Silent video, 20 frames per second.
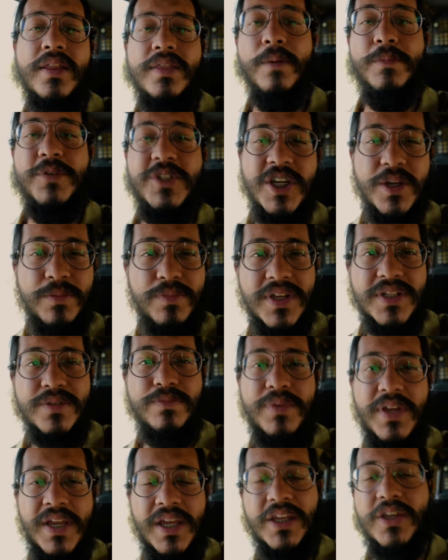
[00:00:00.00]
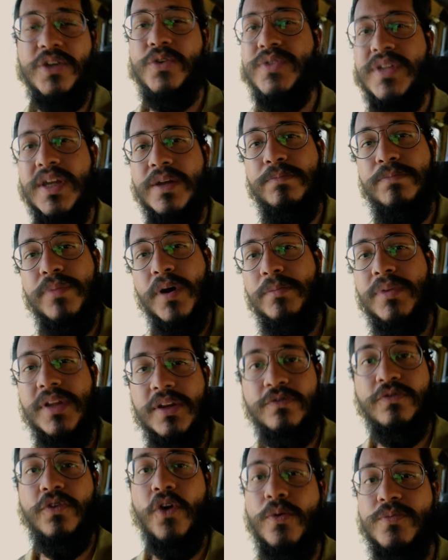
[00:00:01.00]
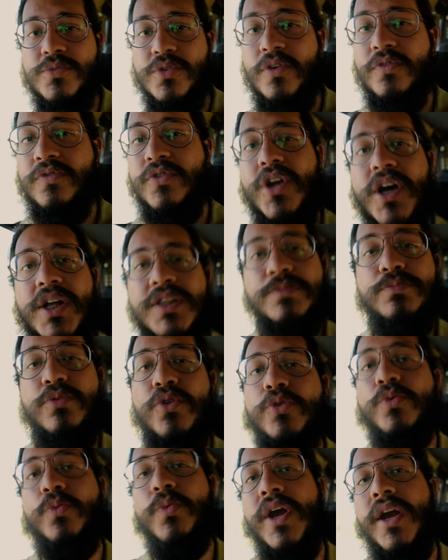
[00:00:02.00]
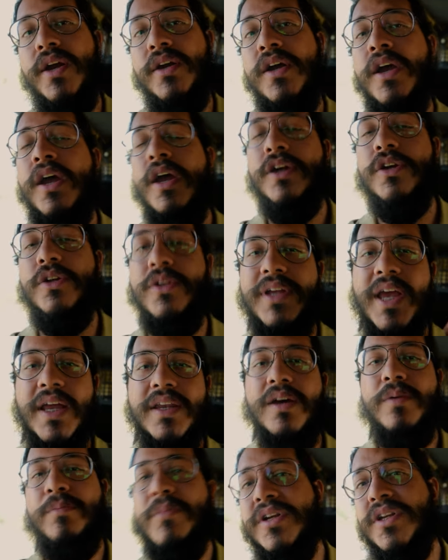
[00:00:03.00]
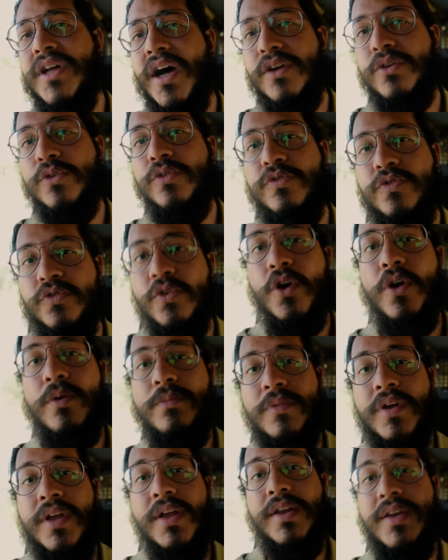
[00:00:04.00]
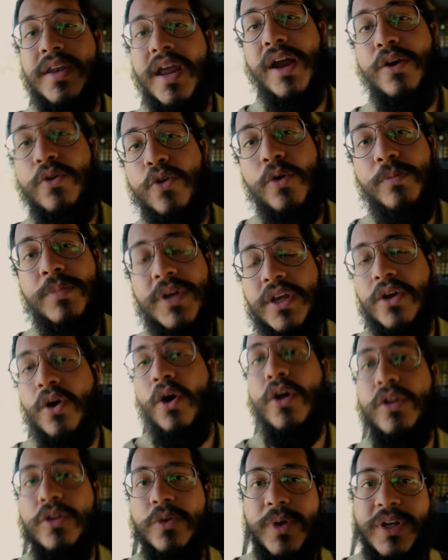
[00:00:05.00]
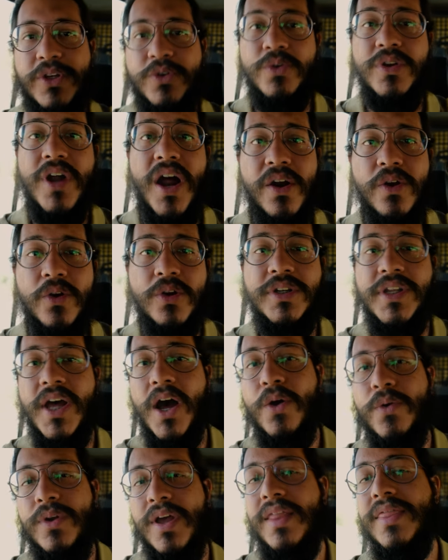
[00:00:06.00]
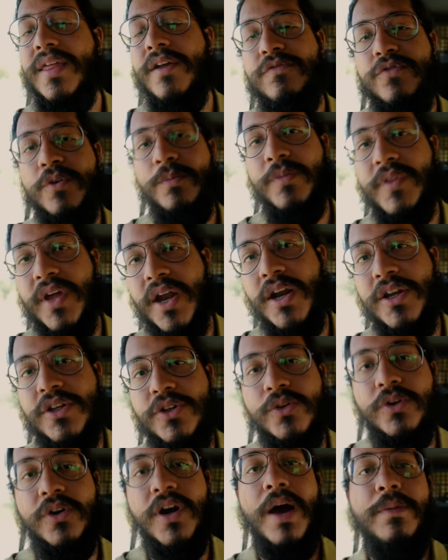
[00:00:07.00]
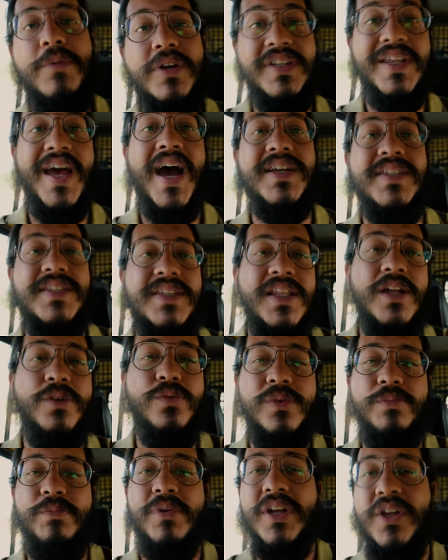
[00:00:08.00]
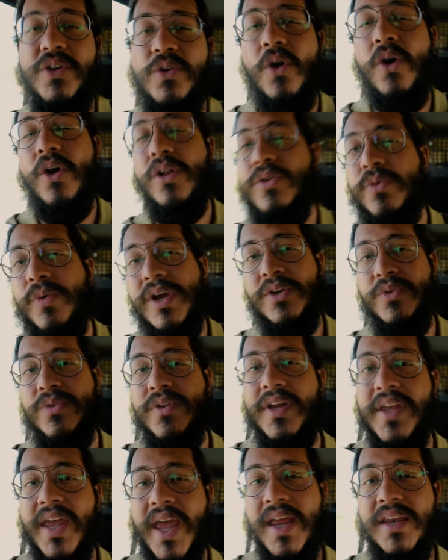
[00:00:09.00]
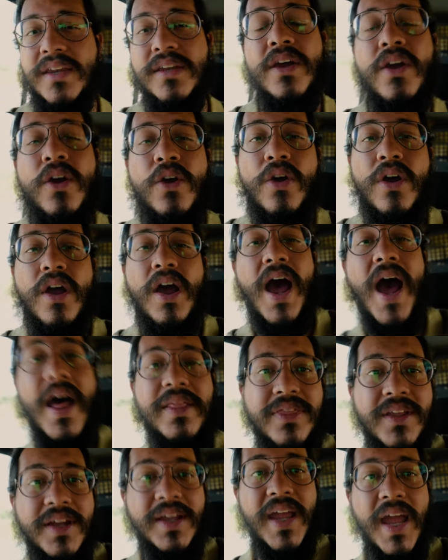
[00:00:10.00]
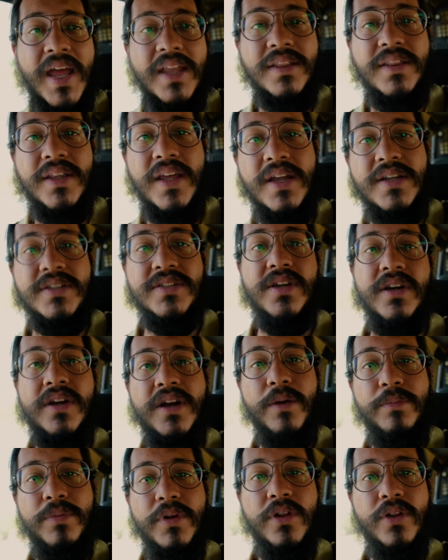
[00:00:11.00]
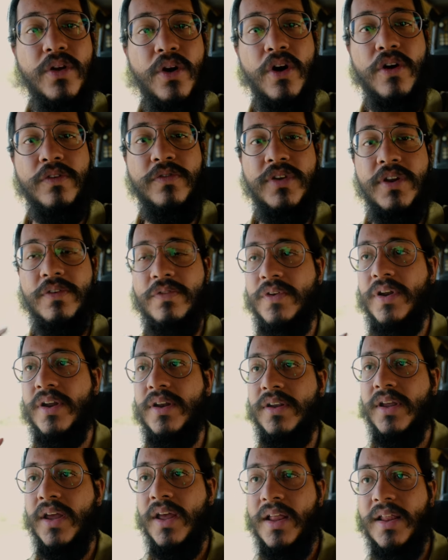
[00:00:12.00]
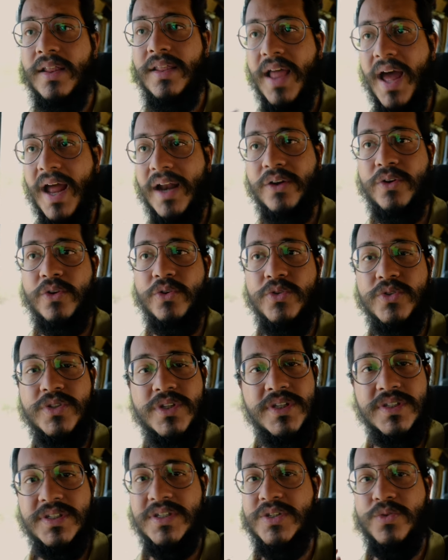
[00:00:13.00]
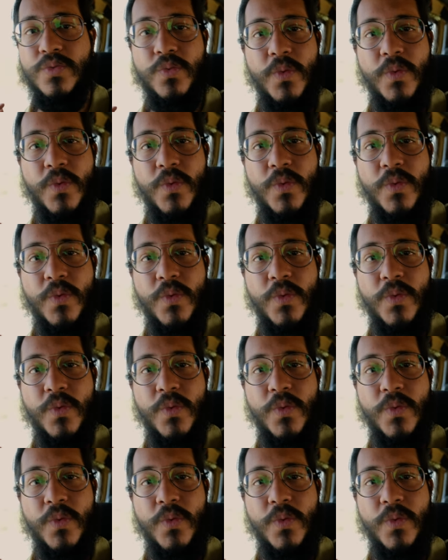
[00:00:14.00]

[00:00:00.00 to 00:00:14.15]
The cheapest being using public forms of transport where you'll get a matatu from Nairobi all the way to Narok Town, and then from there you'll grab a taxi that will bring you all the way to the gate. At the gate, there's a couple of different land cruisers just